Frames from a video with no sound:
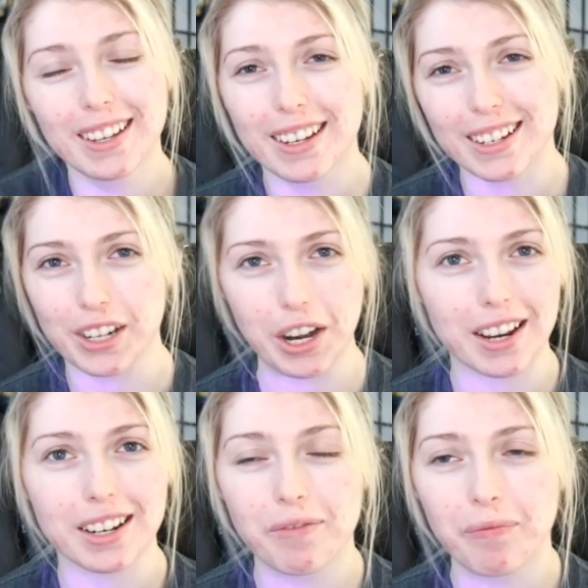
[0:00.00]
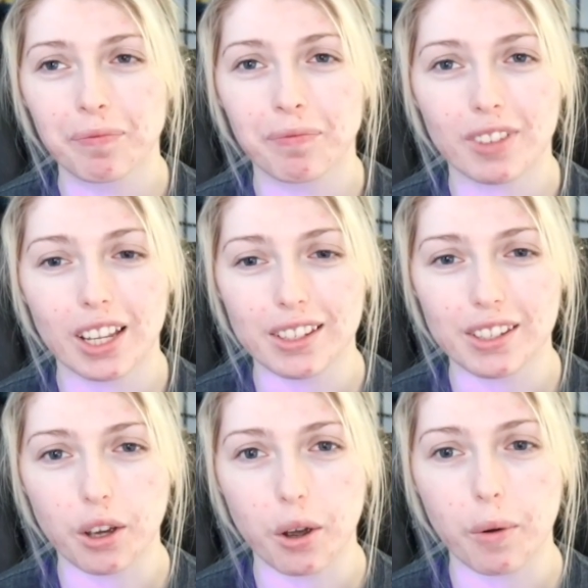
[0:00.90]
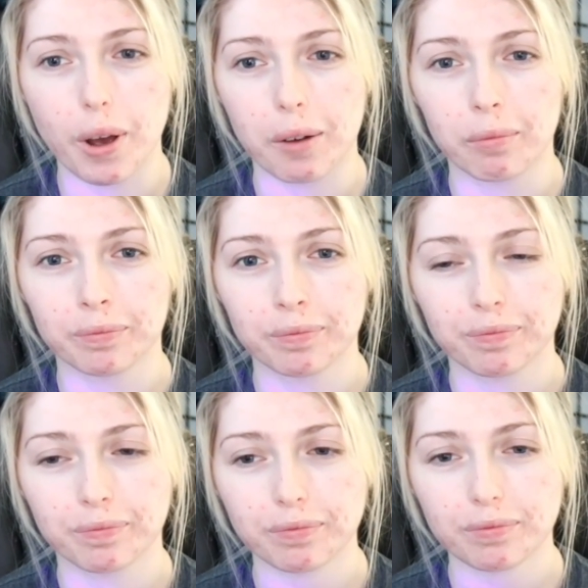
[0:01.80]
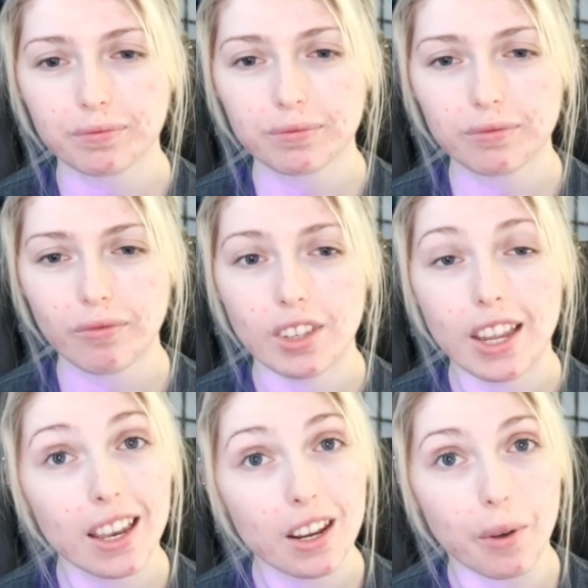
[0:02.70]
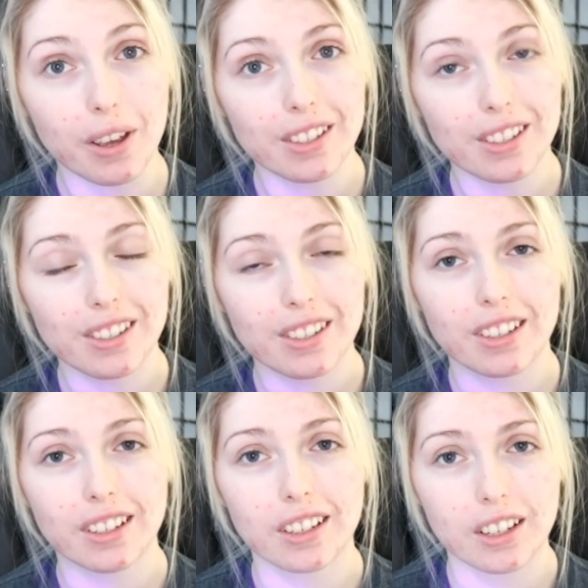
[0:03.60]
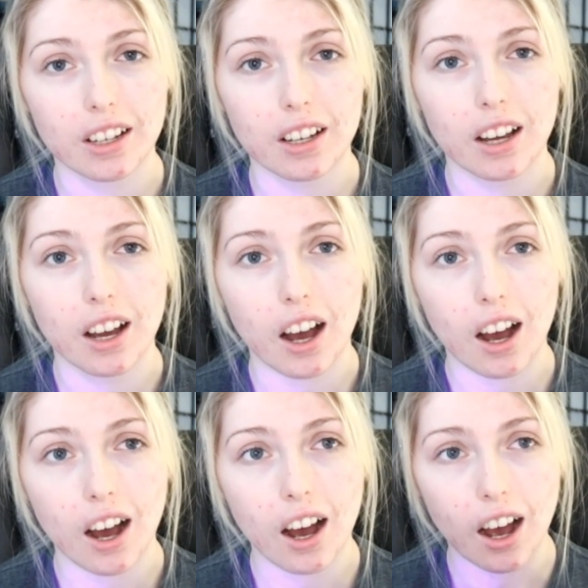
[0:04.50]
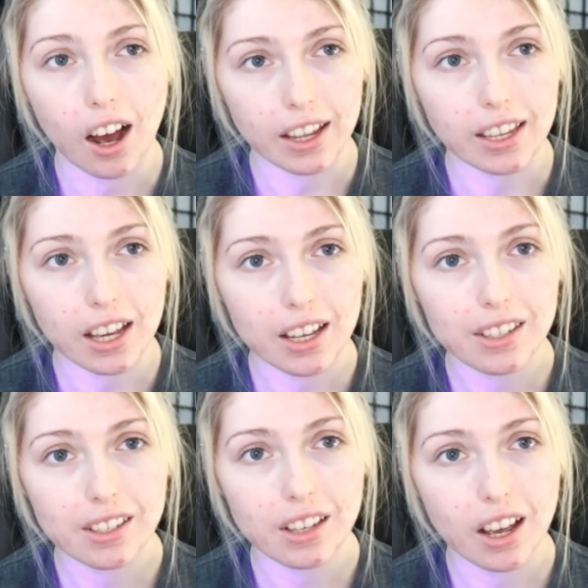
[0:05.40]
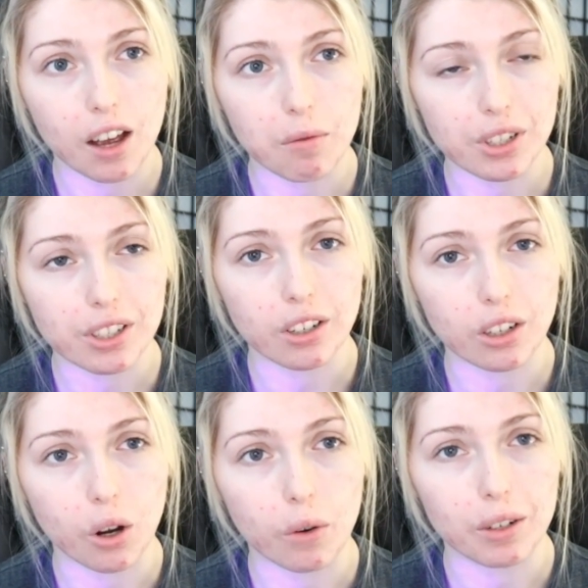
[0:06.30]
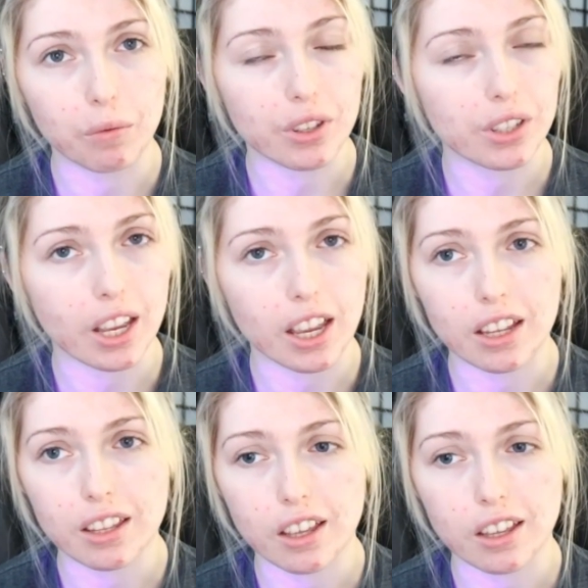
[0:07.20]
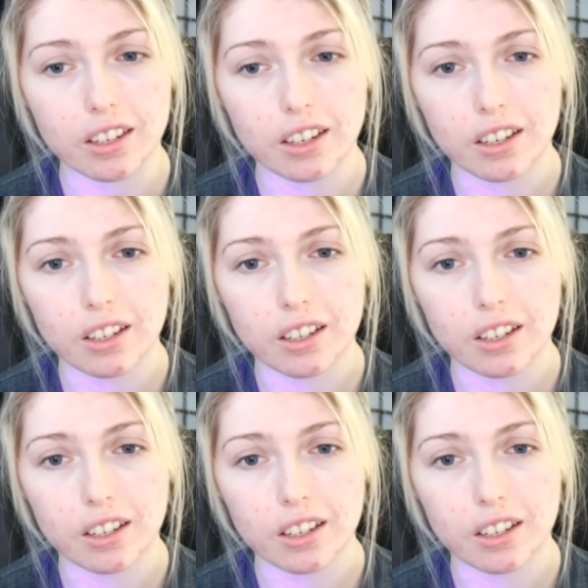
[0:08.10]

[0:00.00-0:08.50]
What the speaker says: it's great. And so, anyways, I guess I'm just gonna go in with saying that